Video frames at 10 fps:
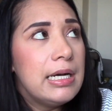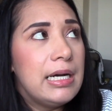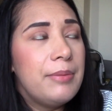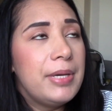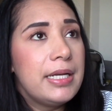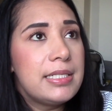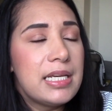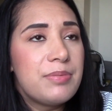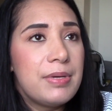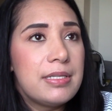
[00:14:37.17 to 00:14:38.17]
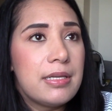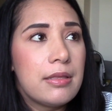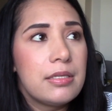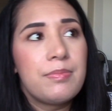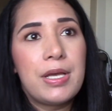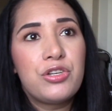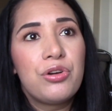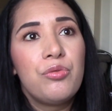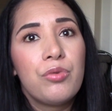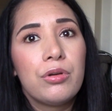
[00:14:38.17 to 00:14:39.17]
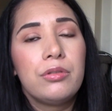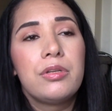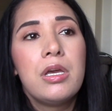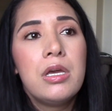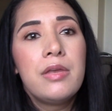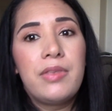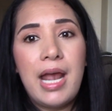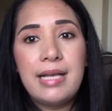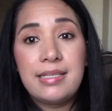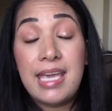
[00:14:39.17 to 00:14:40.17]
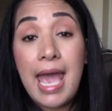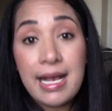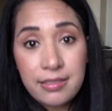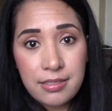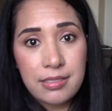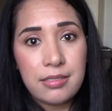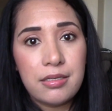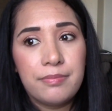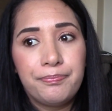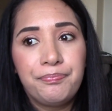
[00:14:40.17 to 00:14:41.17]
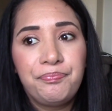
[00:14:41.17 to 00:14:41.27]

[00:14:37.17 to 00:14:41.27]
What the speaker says: and it takes place in this magical world that has a caste system,